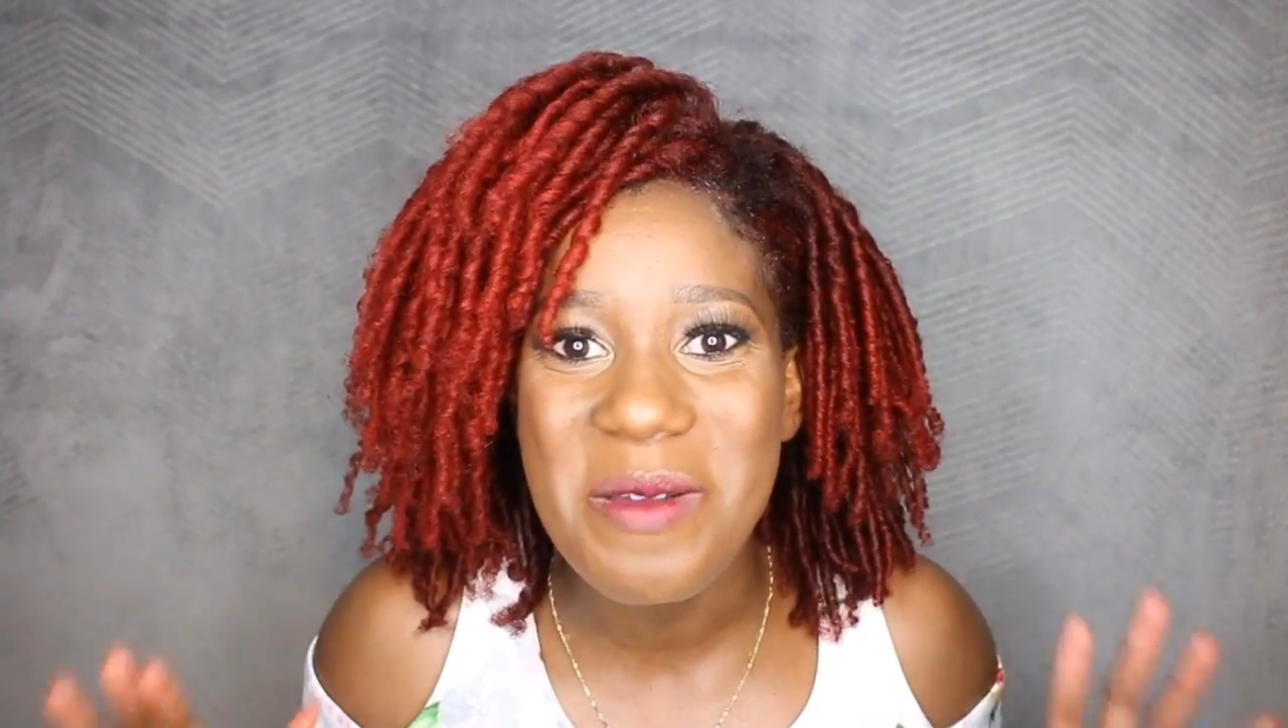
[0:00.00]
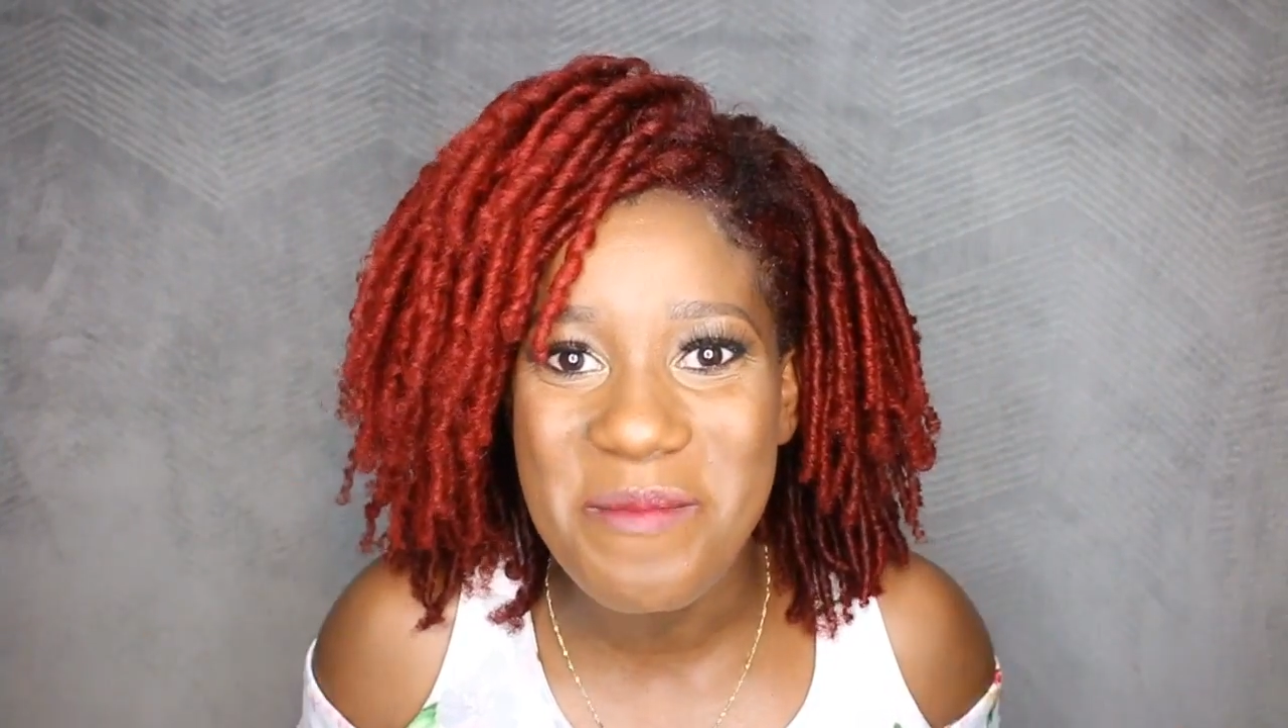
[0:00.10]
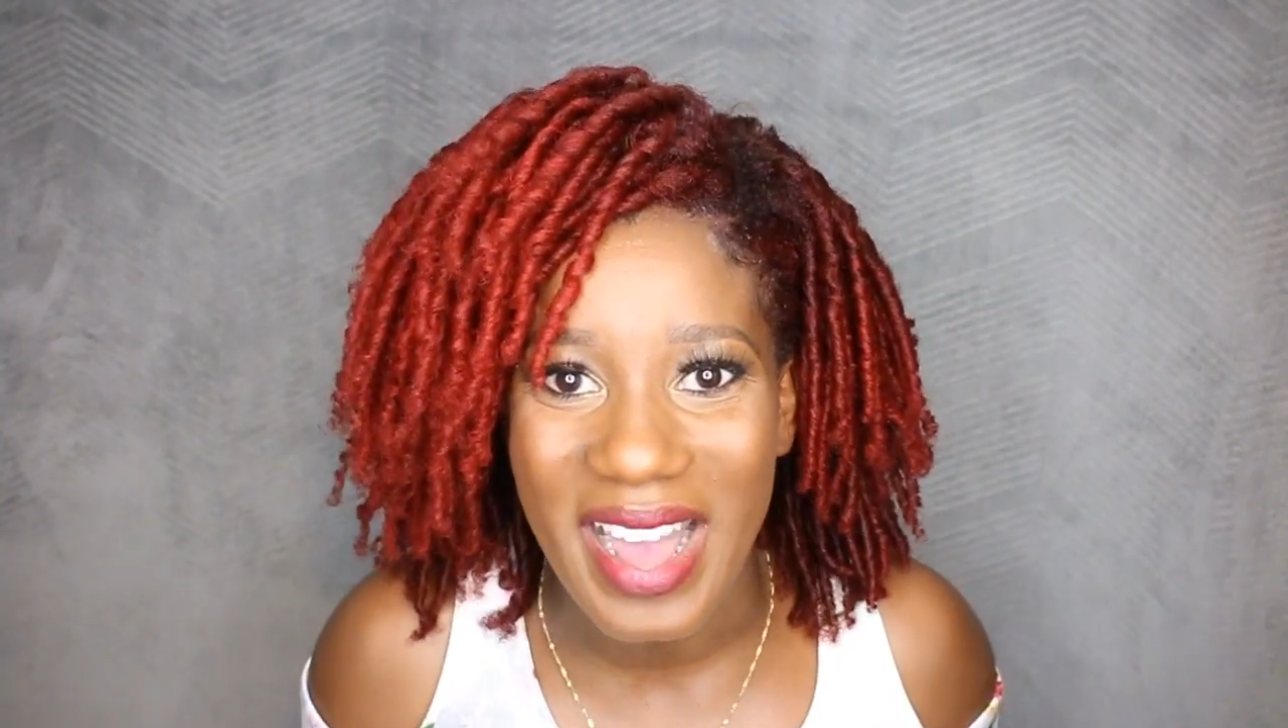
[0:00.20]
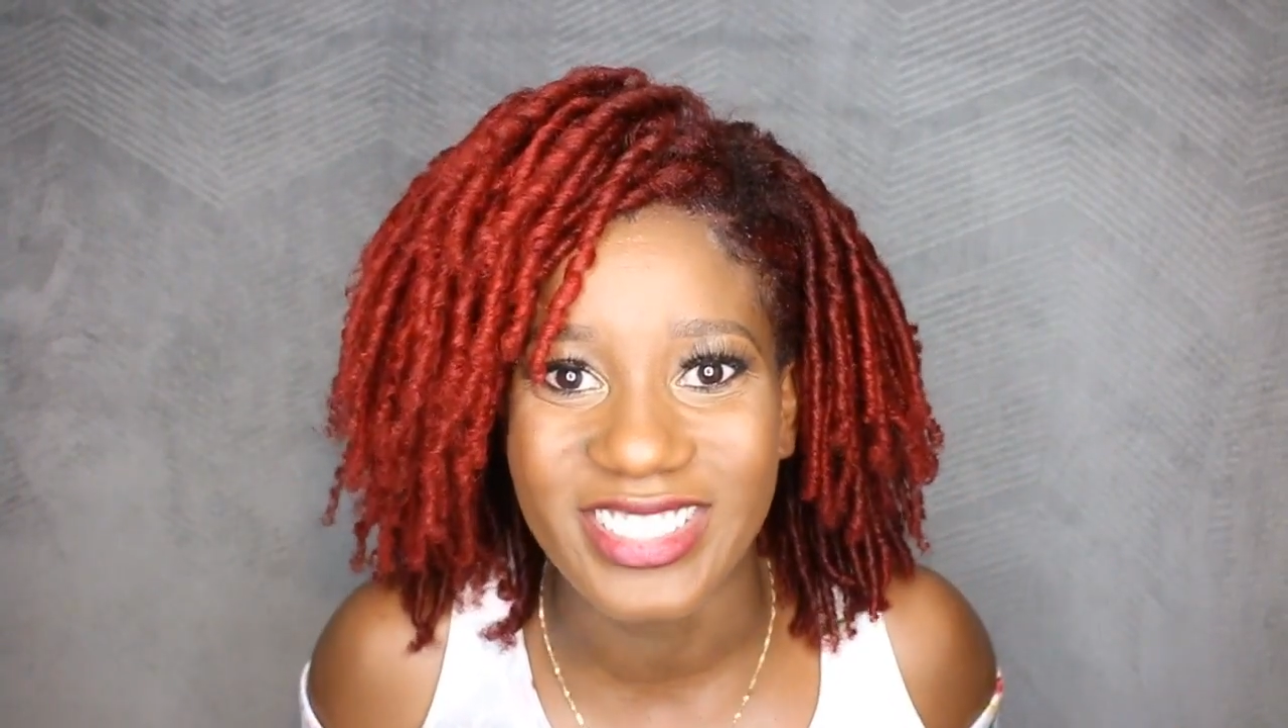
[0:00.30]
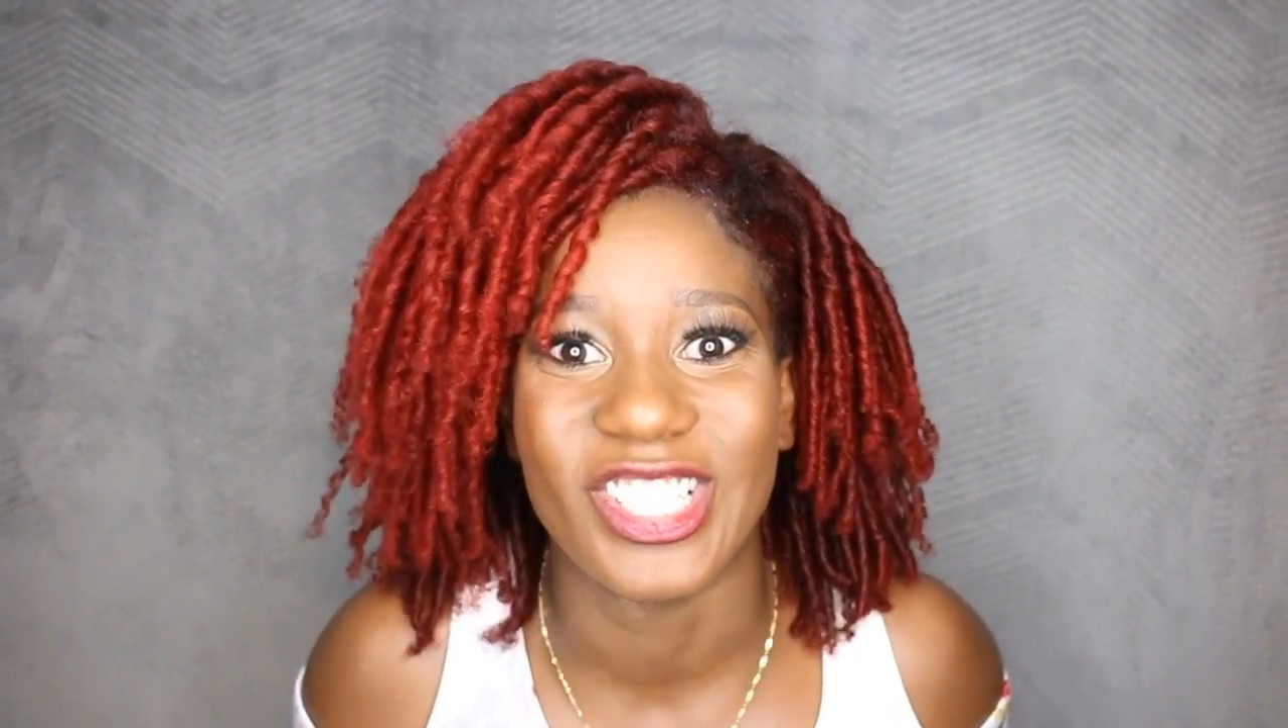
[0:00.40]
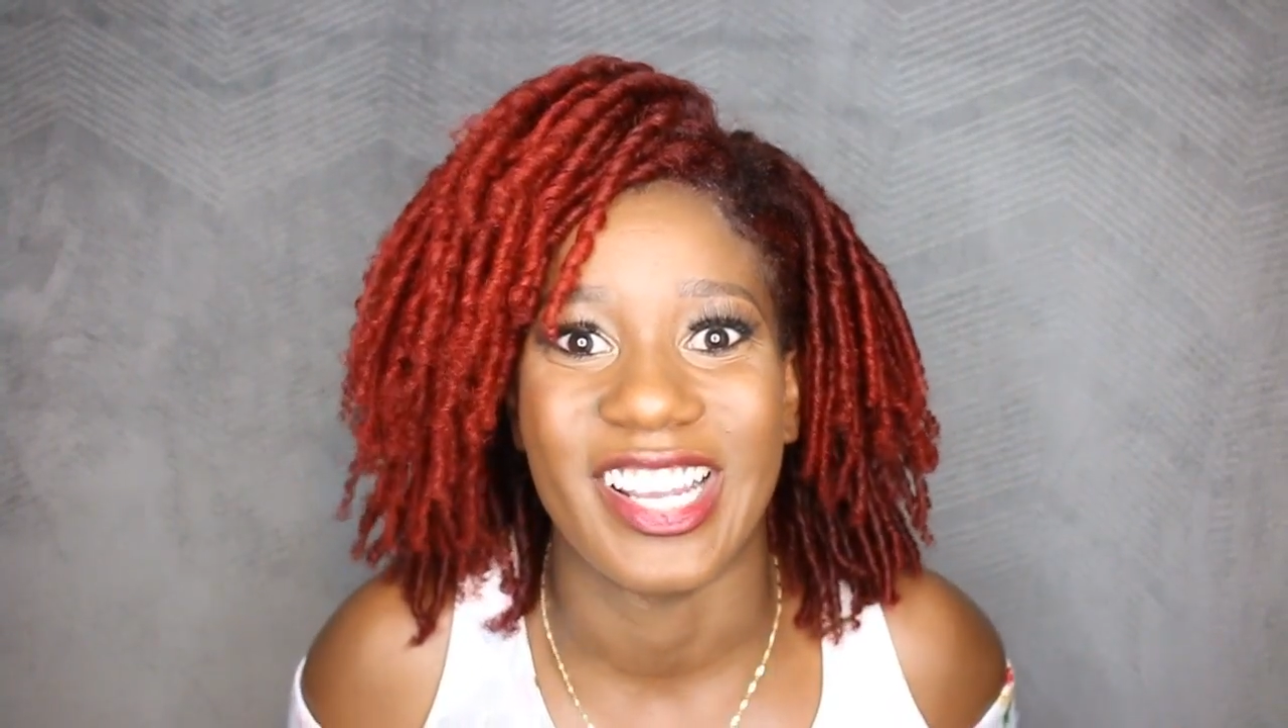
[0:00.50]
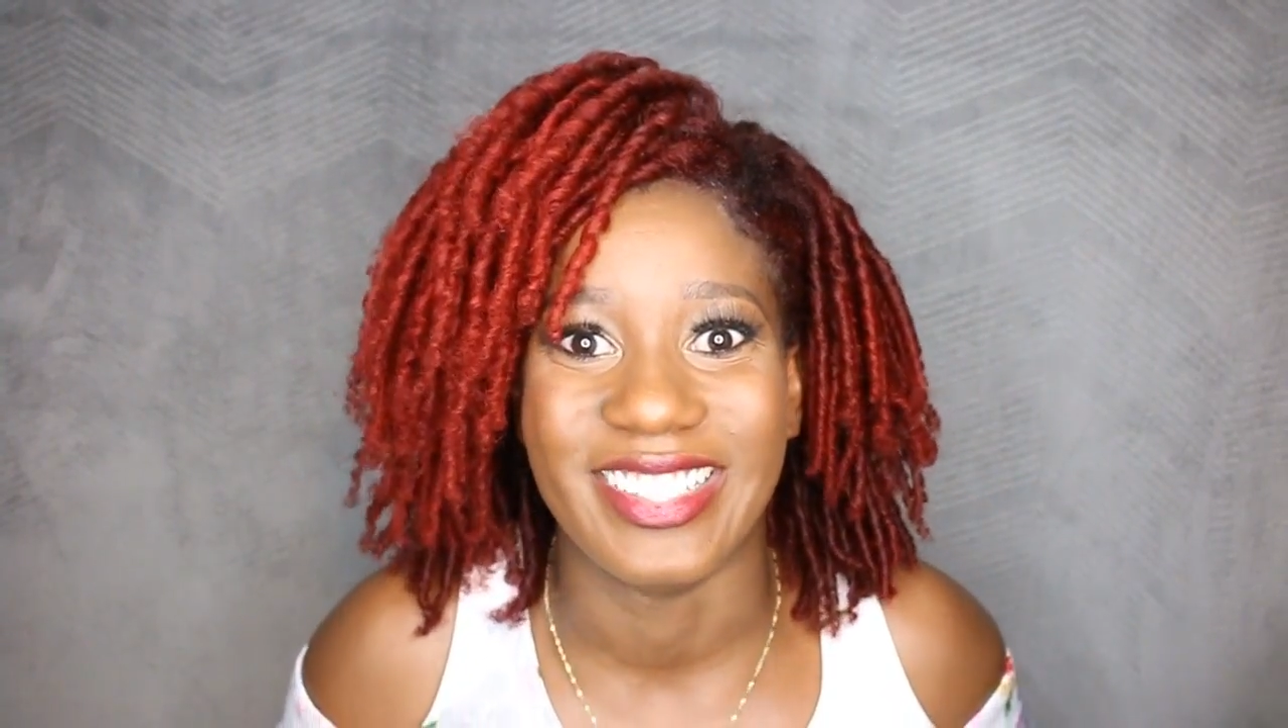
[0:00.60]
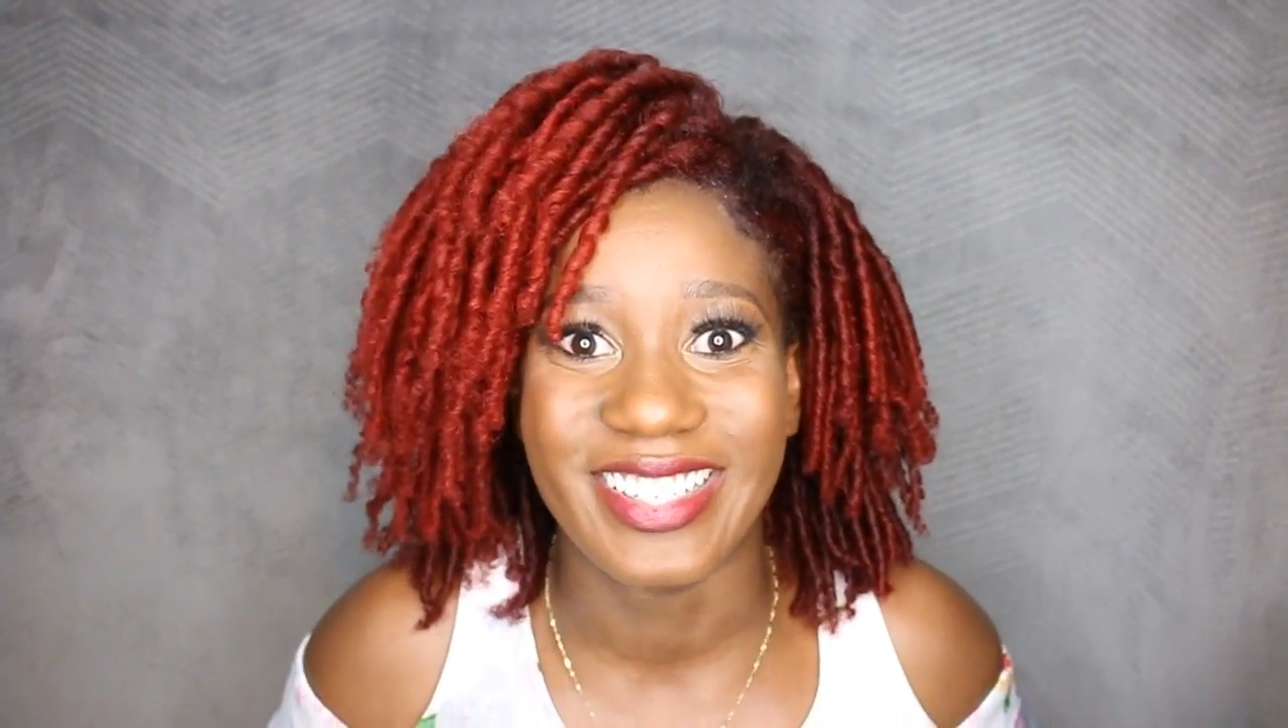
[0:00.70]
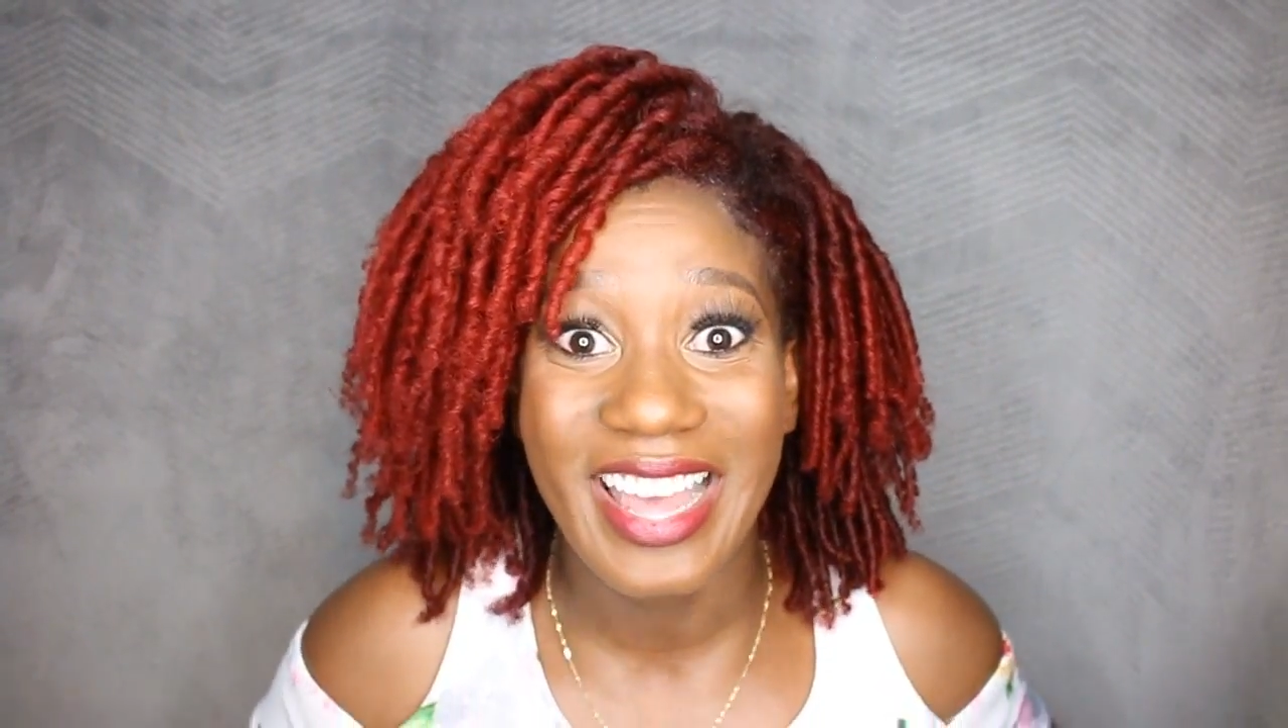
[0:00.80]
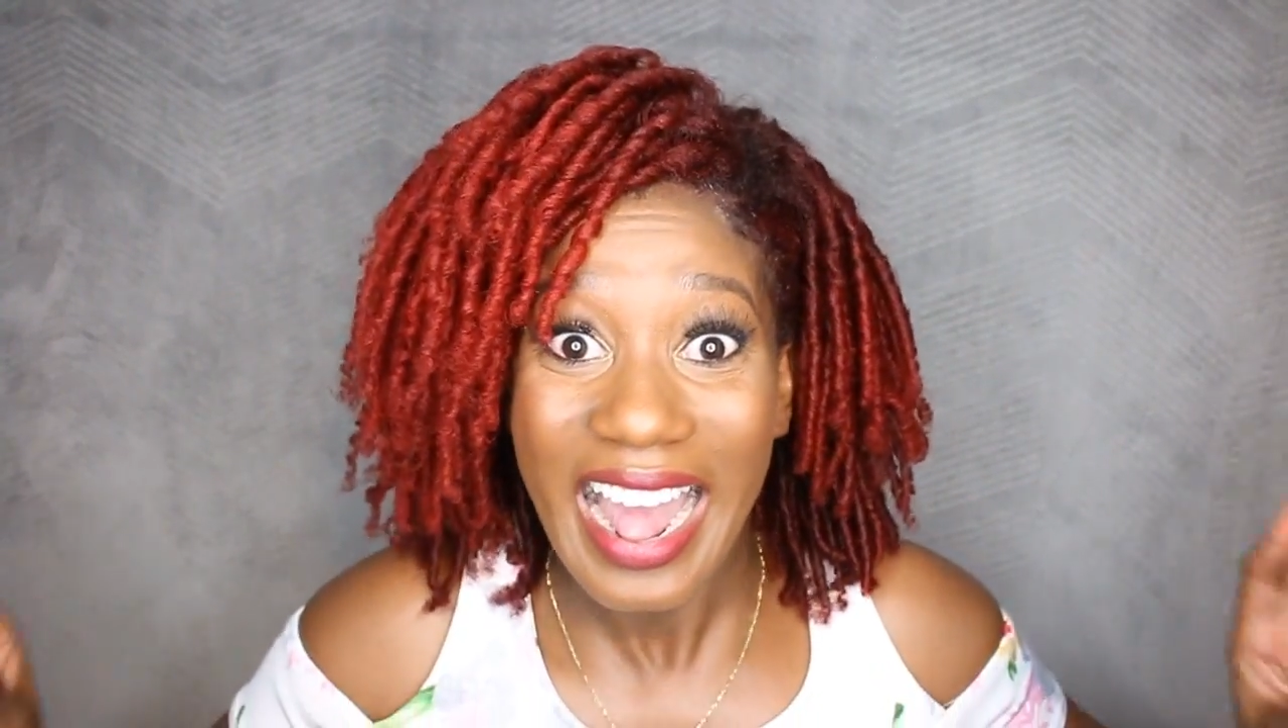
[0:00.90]

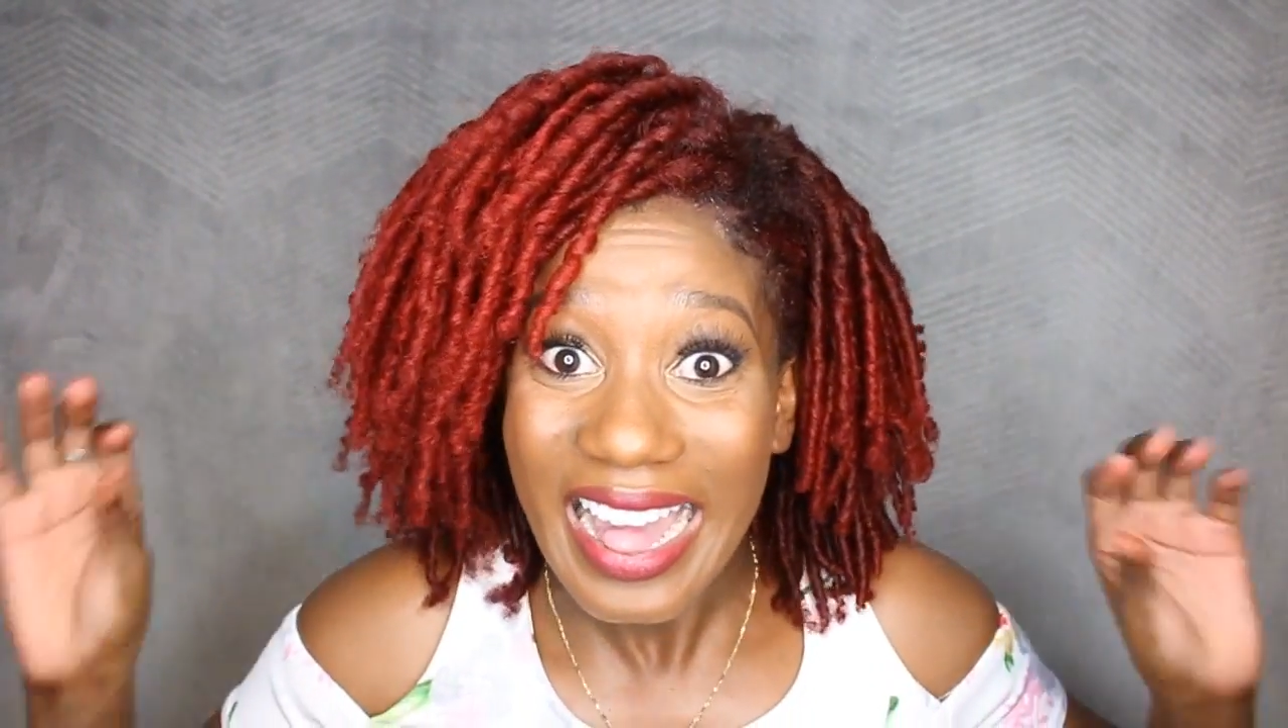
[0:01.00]
imagined